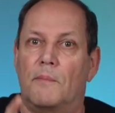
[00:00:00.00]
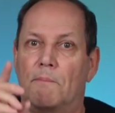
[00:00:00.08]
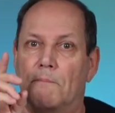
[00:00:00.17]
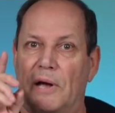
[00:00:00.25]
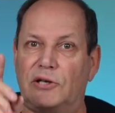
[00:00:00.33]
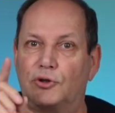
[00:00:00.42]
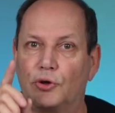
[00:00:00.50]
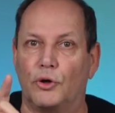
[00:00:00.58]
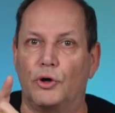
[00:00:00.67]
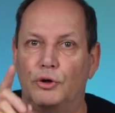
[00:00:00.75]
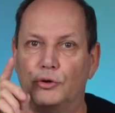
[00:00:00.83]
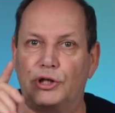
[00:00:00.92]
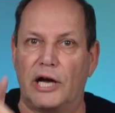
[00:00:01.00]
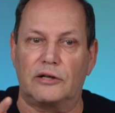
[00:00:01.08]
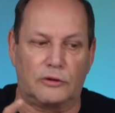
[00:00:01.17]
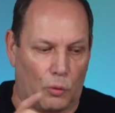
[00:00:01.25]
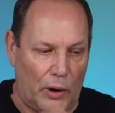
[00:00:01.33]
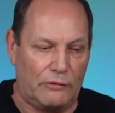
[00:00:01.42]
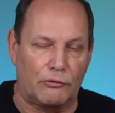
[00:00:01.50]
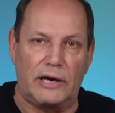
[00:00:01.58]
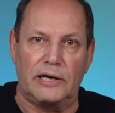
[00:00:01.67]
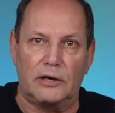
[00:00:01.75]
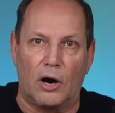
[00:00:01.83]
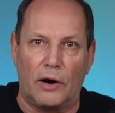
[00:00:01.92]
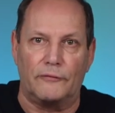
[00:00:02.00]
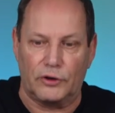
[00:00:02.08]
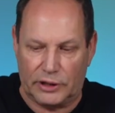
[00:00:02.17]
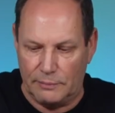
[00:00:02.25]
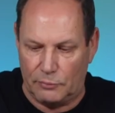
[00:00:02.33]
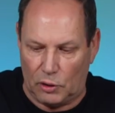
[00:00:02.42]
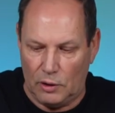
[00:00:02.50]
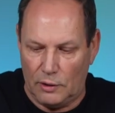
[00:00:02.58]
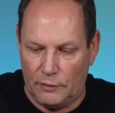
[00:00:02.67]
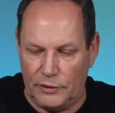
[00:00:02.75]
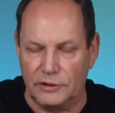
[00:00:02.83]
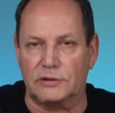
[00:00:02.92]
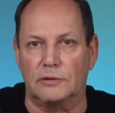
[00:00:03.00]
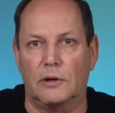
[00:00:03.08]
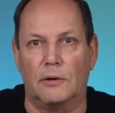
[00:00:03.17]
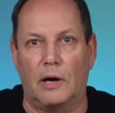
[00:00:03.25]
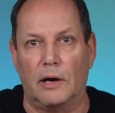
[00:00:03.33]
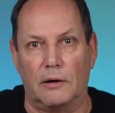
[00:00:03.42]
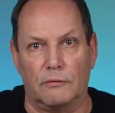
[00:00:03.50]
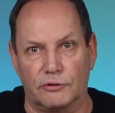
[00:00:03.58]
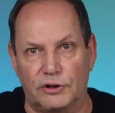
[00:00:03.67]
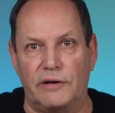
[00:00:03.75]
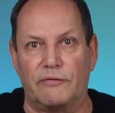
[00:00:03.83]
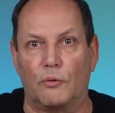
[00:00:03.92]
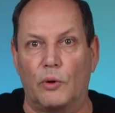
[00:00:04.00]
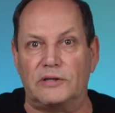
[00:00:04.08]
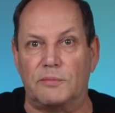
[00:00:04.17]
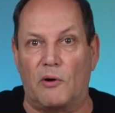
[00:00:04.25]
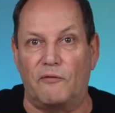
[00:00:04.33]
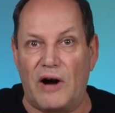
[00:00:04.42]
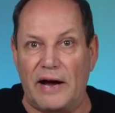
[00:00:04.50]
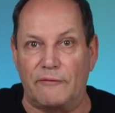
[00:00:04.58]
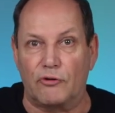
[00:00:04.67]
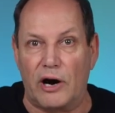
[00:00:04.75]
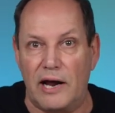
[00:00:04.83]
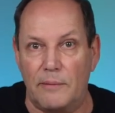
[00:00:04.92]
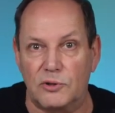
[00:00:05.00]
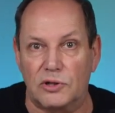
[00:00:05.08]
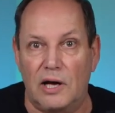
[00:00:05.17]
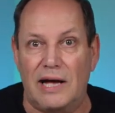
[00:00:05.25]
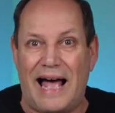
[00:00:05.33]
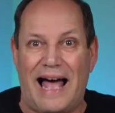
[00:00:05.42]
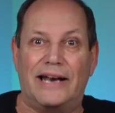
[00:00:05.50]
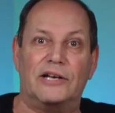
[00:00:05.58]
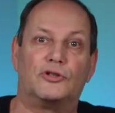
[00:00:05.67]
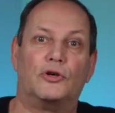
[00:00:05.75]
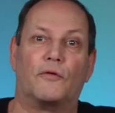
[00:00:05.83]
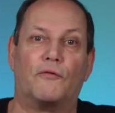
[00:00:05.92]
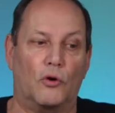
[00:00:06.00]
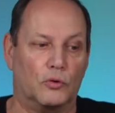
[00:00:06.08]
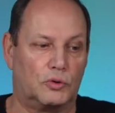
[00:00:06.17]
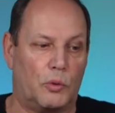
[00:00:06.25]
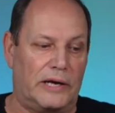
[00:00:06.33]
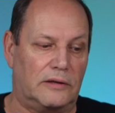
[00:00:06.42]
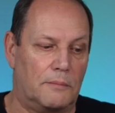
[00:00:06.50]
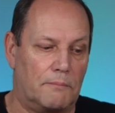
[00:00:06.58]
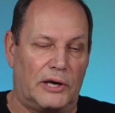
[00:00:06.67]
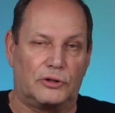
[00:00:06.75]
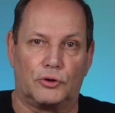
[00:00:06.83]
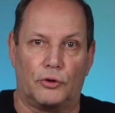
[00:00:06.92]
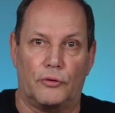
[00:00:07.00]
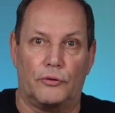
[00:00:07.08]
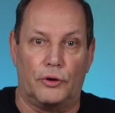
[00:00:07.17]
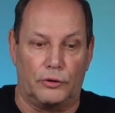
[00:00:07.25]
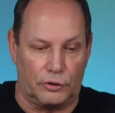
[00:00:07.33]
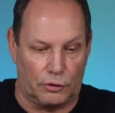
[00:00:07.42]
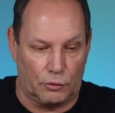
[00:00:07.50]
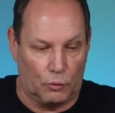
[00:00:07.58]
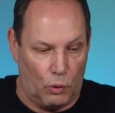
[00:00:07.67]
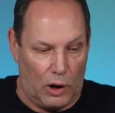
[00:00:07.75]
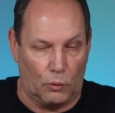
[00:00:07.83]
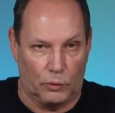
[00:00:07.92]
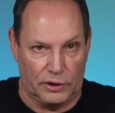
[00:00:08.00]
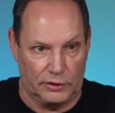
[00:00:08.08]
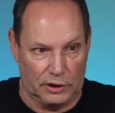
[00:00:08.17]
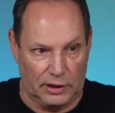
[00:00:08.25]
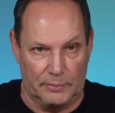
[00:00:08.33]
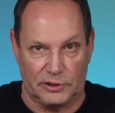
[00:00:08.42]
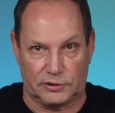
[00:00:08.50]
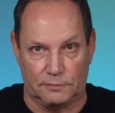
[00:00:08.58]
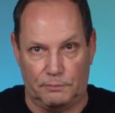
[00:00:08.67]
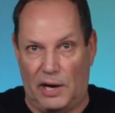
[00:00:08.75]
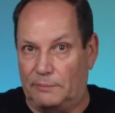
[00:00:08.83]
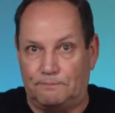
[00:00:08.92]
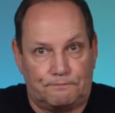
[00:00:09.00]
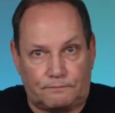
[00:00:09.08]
Make sure you check the weight rating of your gimbal. This receiver weighs about 5 grams. Add it to your phone's weight. Make sure that you're well within the limits, but